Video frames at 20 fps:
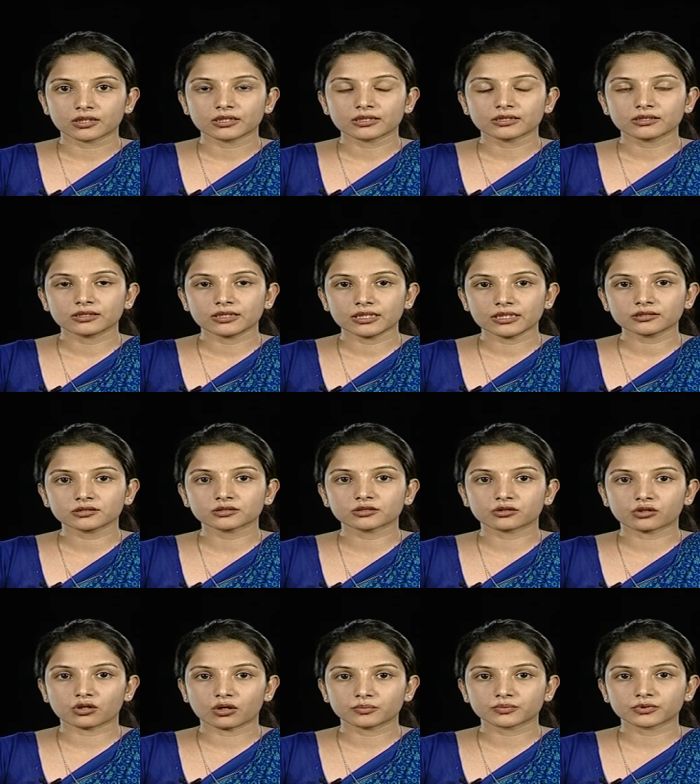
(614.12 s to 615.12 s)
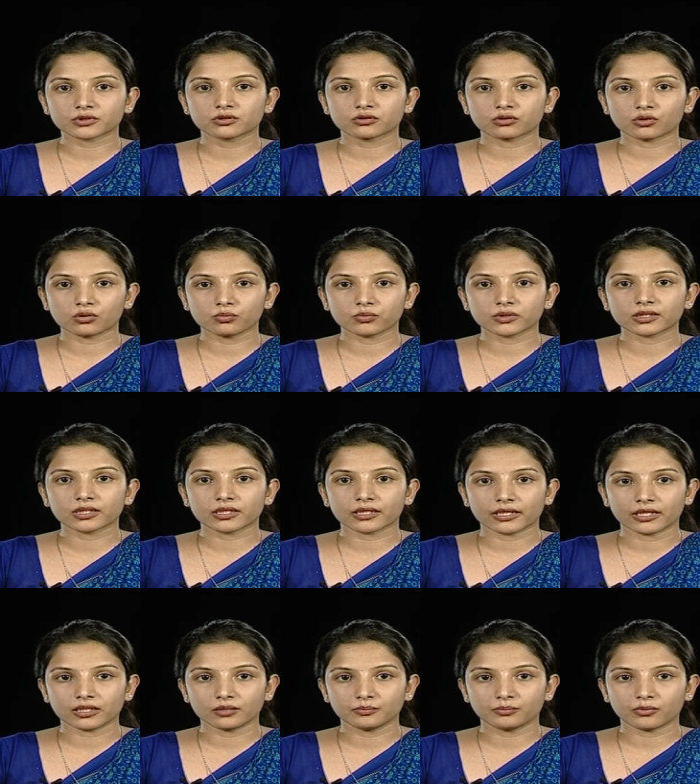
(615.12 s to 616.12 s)
These crops grow with the
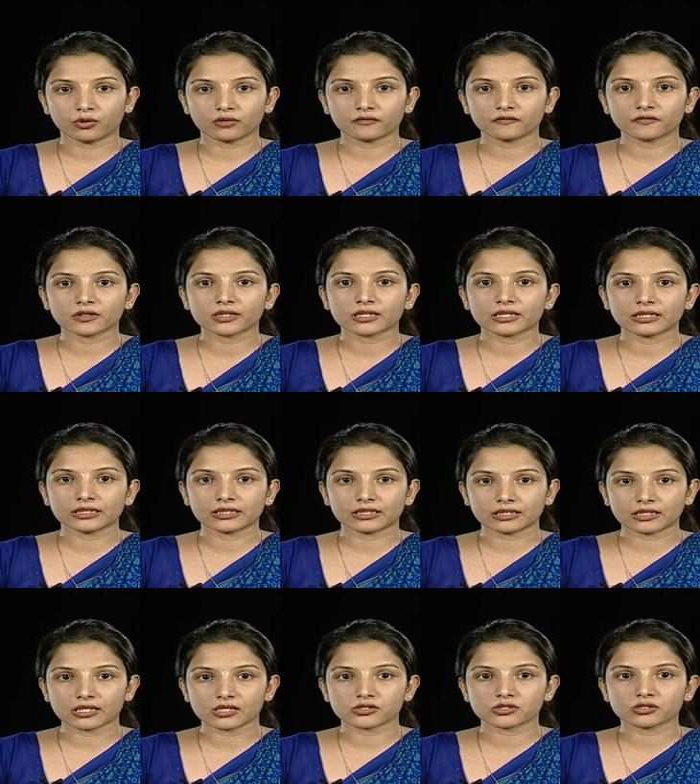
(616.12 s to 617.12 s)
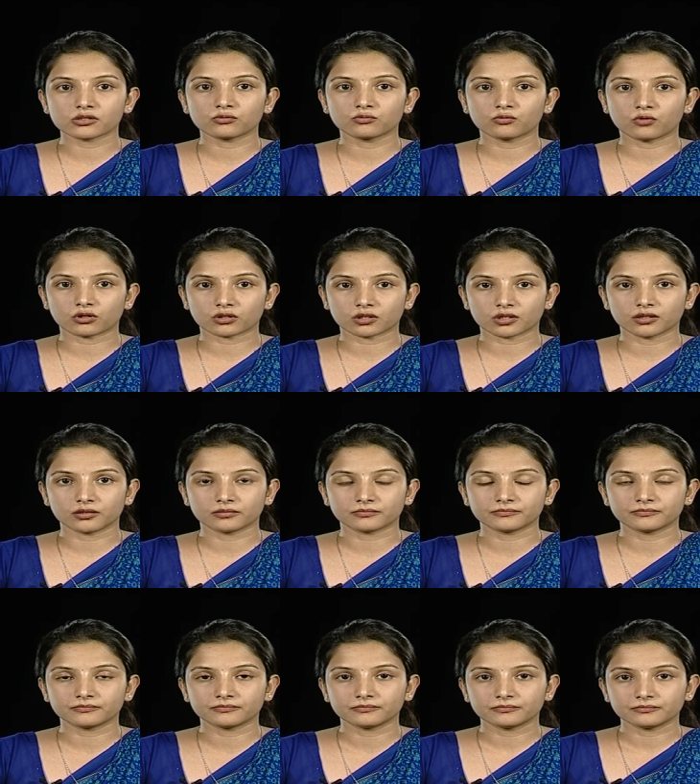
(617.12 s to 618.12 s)
help of irrigation water.
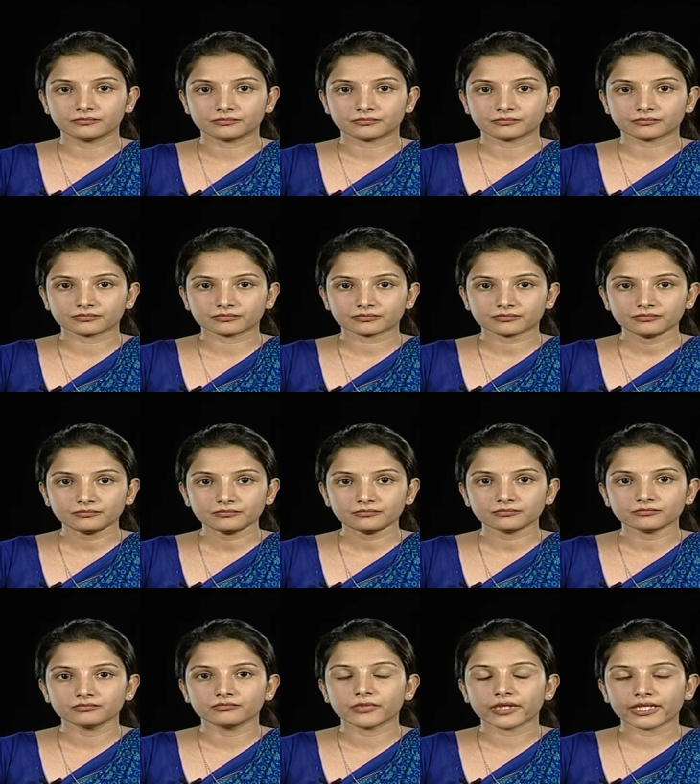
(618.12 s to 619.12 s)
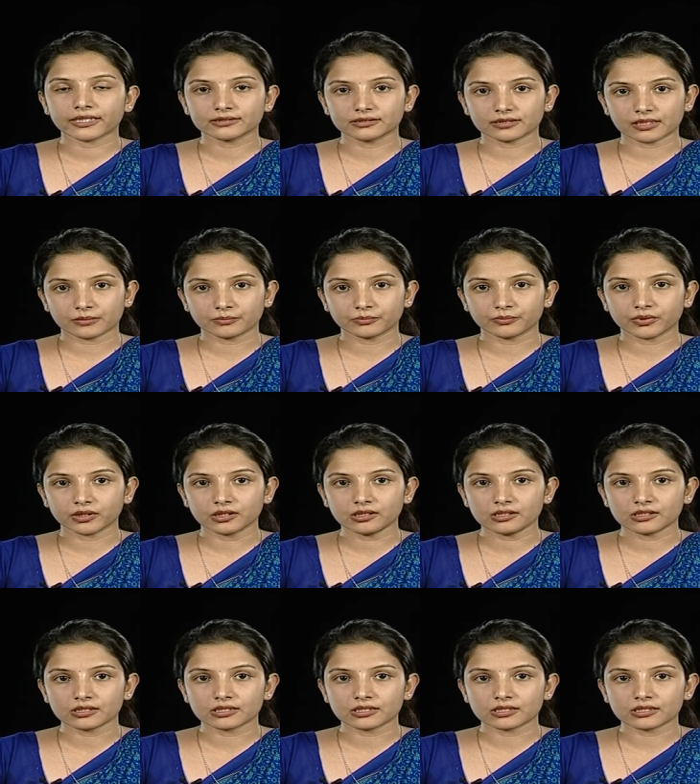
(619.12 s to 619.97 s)
Example,